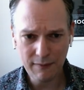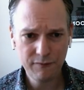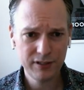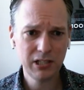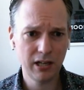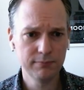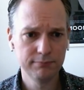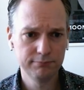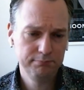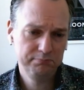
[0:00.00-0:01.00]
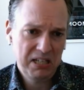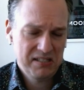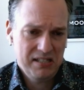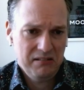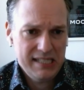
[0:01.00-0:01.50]
and for, you know,
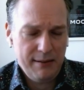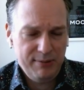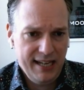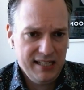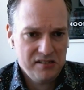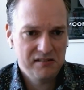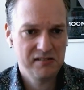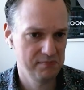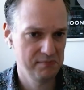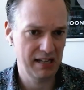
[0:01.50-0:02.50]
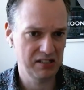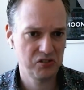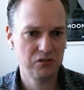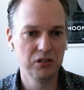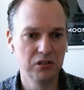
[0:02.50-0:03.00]
big serious applications, that's
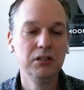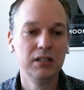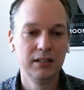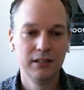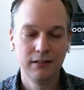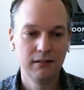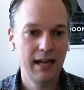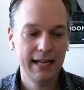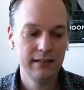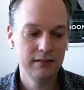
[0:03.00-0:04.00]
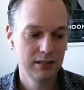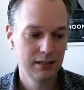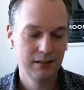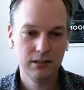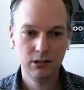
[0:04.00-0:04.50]
true, then
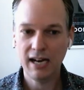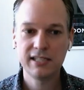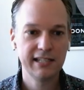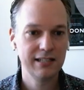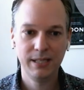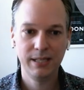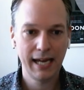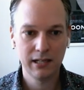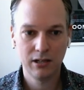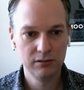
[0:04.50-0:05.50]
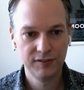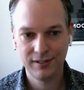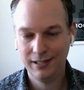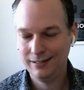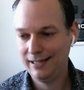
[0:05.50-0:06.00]
you're actually going to be getting cold
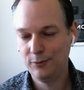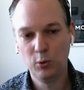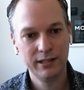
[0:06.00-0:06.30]
start like